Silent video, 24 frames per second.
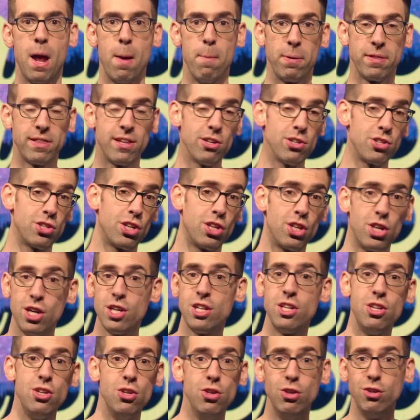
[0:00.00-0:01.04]
But there's
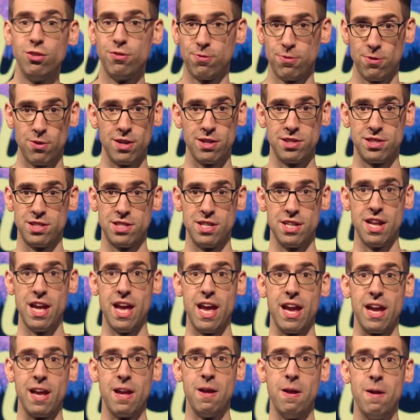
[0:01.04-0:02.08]
good news for us
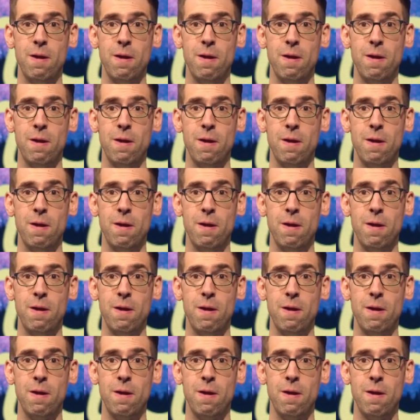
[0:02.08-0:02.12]
today.